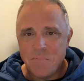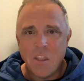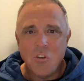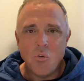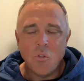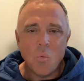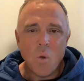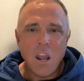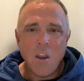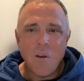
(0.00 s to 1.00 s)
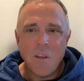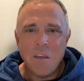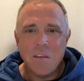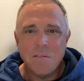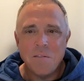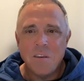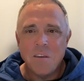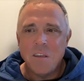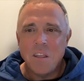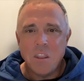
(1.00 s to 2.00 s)
and you're in the right area,
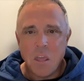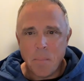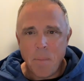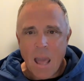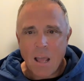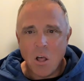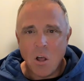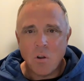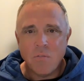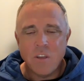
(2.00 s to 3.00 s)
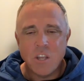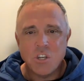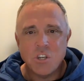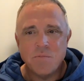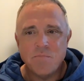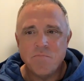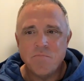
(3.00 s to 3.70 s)
you hit a pack of hungry fish,